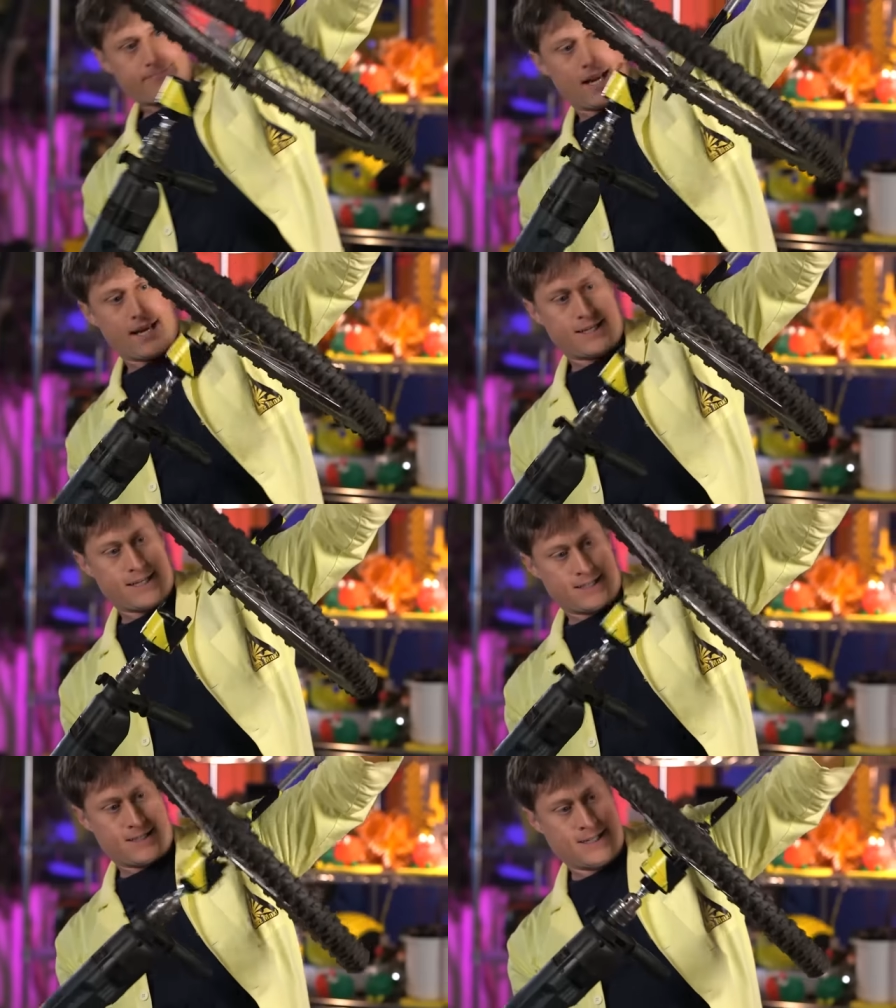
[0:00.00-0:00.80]
I
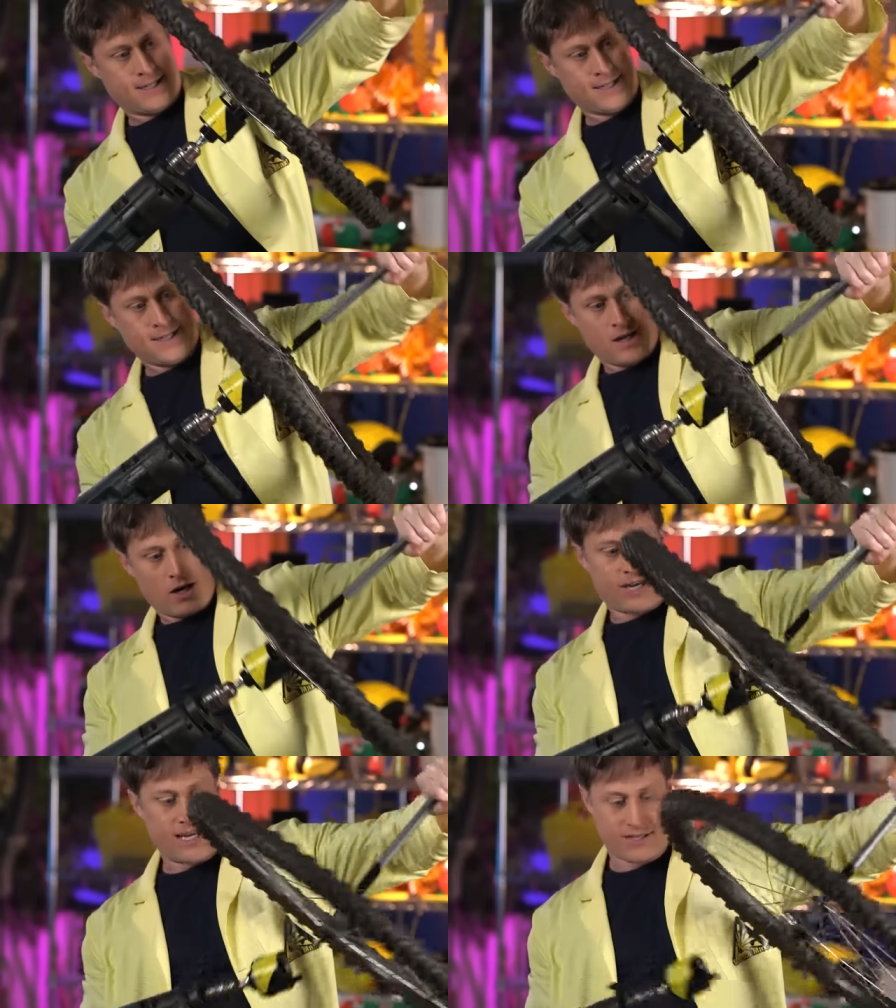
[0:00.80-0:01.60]
get.
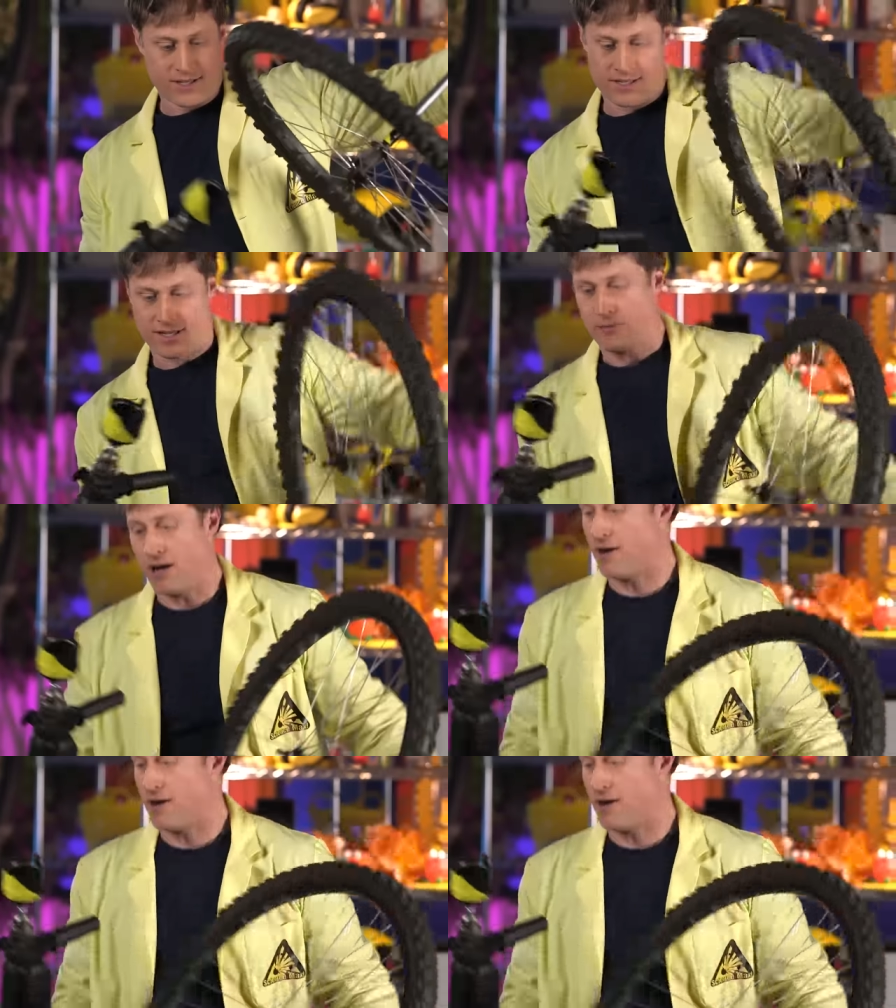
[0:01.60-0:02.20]
Okay, so this is gonna be